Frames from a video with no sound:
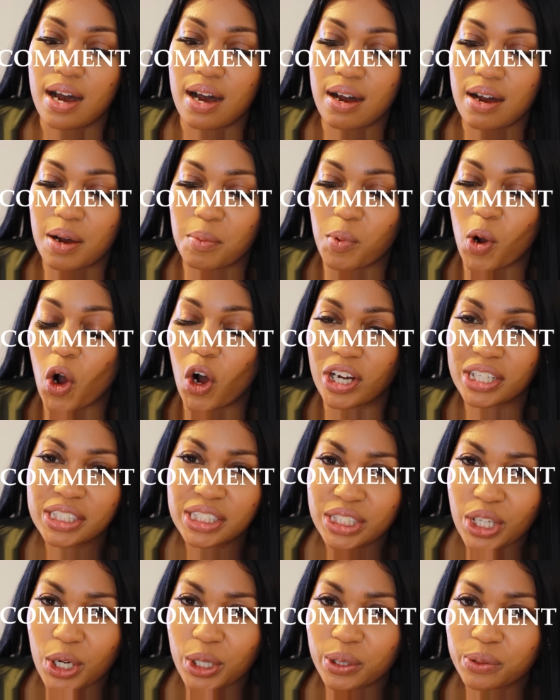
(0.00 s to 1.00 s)
Um,
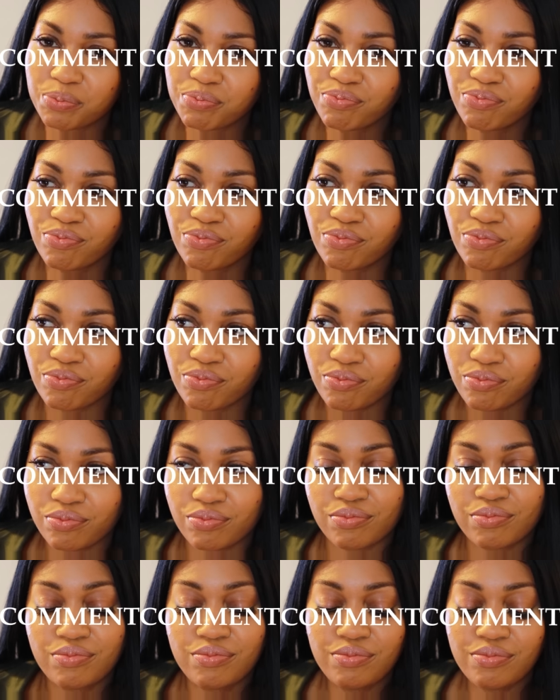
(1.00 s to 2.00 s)
also,
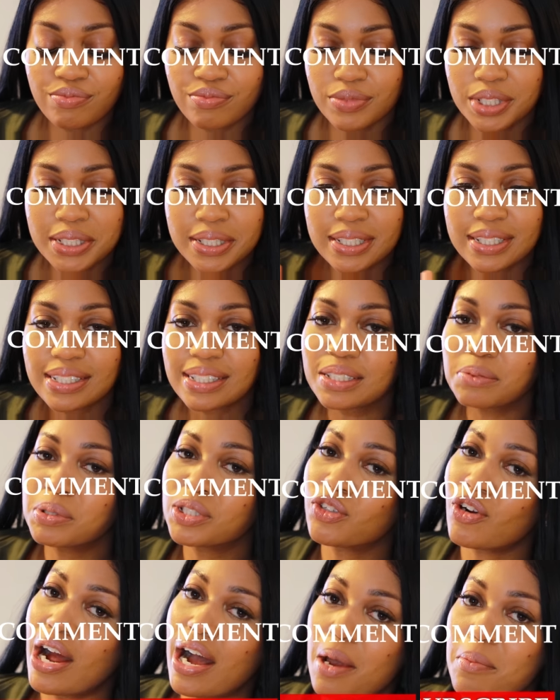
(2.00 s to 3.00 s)

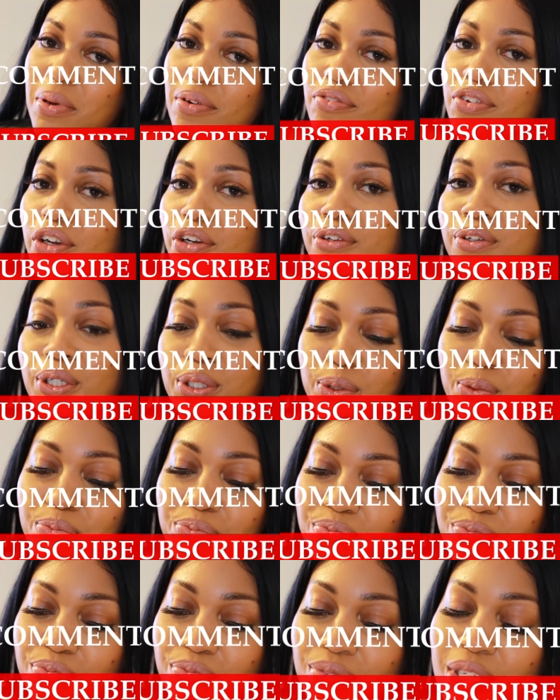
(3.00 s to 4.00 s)
subscribe if you're new.
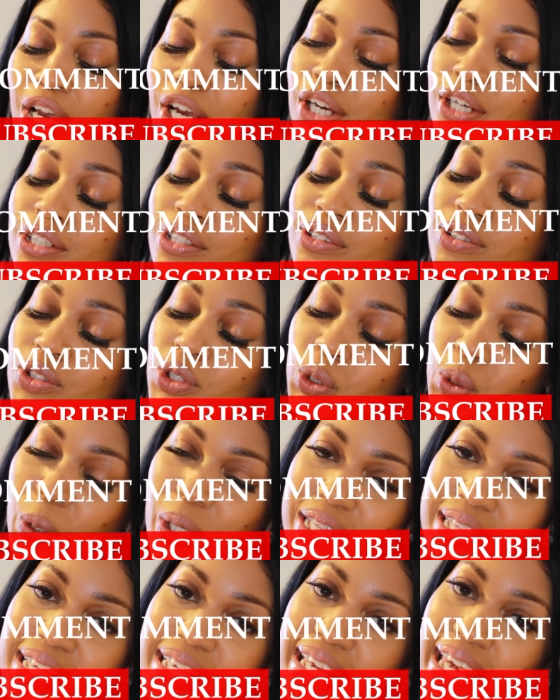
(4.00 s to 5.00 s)

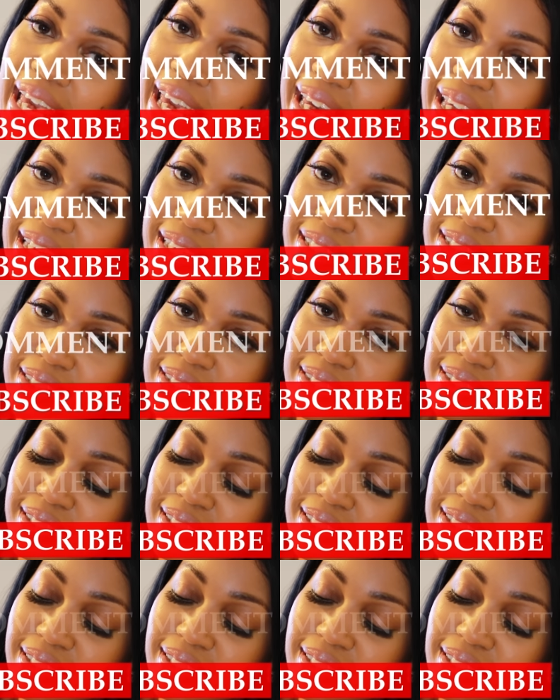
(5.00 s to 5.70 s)
Join the gang.